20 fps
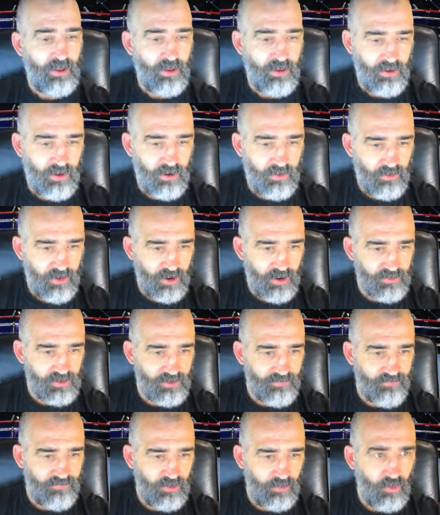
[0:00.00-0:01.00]
All right, I've got
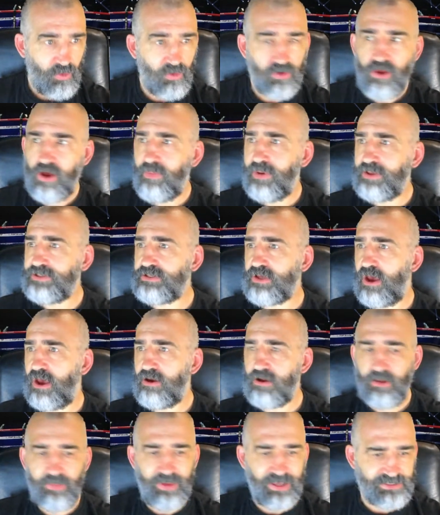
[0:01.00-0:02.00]
a few more comments to go. I've
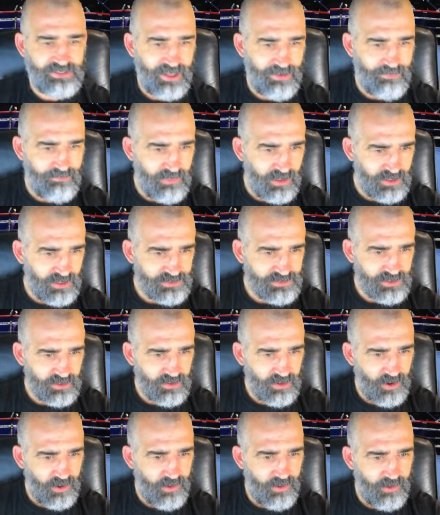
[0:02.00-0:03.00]
got about 10 minutes to
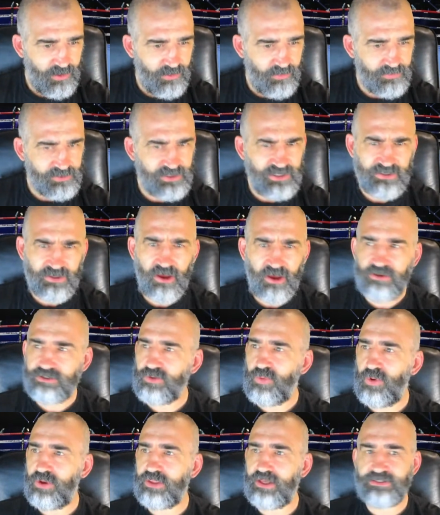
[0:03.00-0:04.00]
go. Just it goes
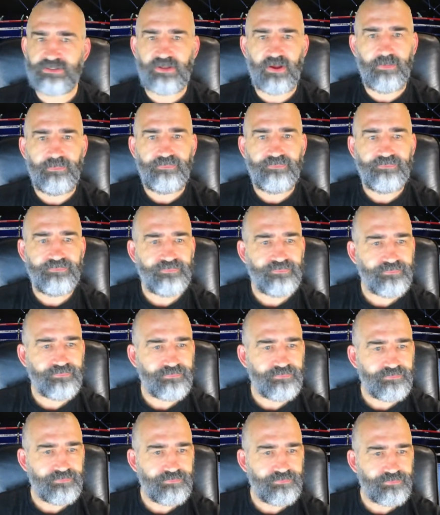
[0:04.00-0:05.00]
quick, doesn't
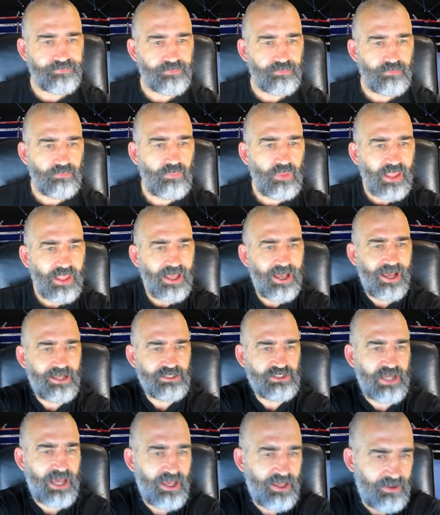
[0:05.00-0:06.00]
it?
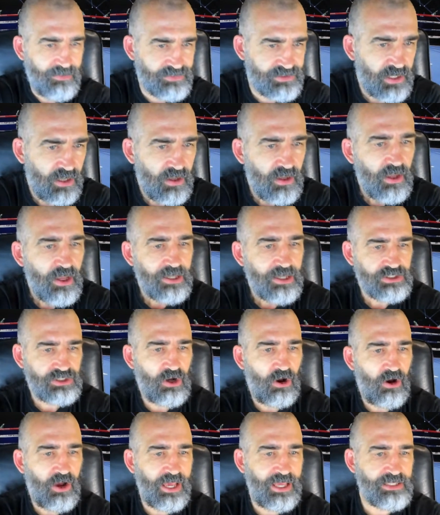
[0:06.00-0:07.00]
James,
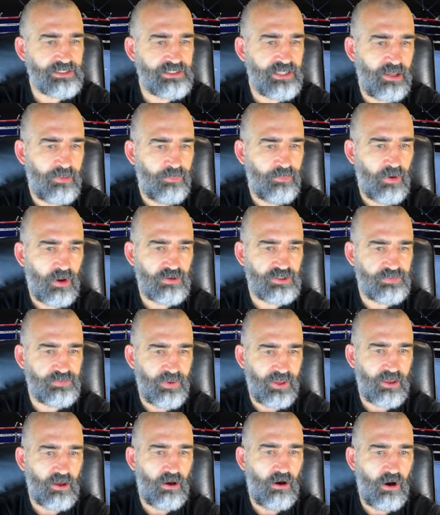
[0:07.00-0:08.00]
Jai and Tim both
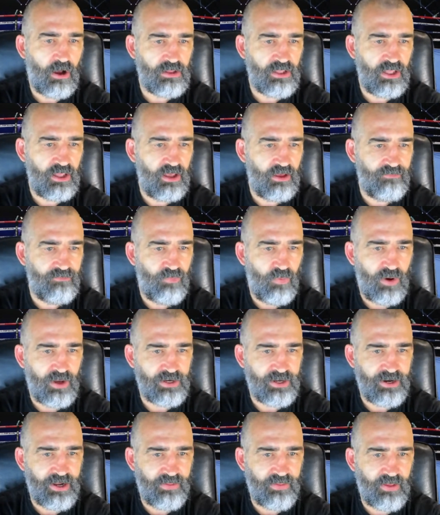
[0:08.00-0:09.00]
speak highly of one
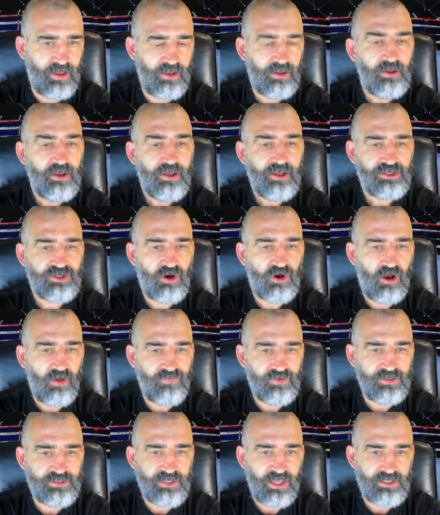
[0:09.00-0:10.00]
another. Jai
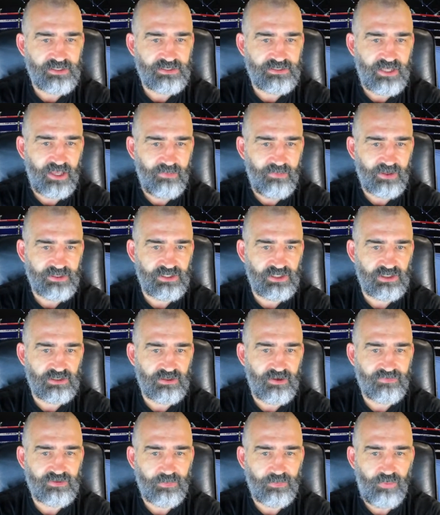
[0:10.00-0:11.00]
often sends Tim messages
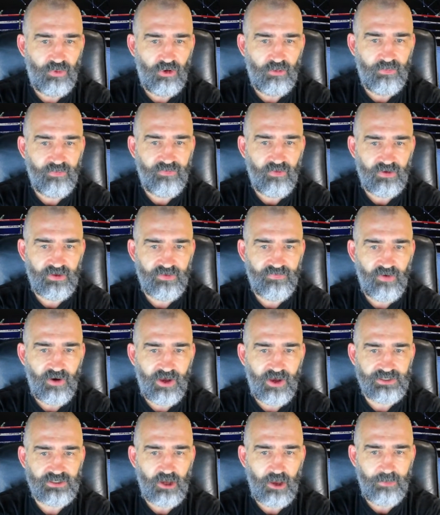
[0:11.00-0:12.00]
of support before his
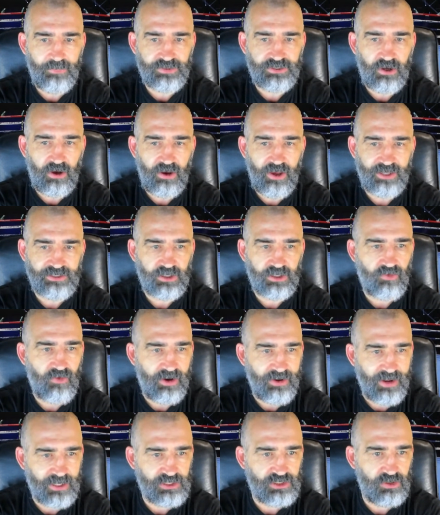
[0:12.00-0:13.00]
fights. Opatai has a
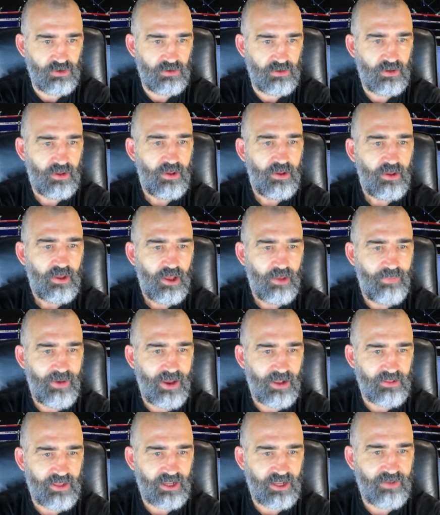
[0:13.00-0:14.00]
great attitude
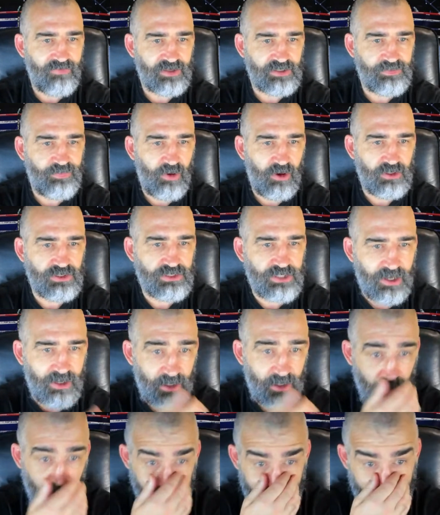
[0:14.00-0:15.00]
about lack of exposure.
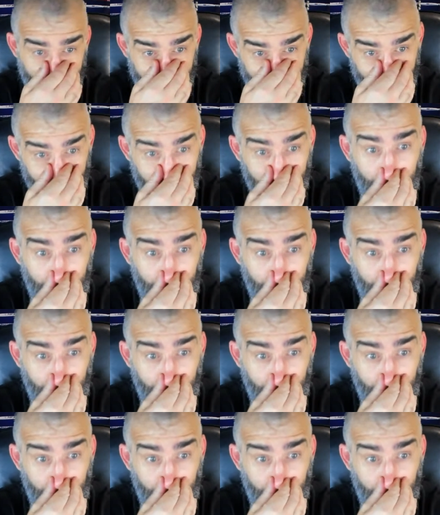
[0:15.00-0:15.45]
It will come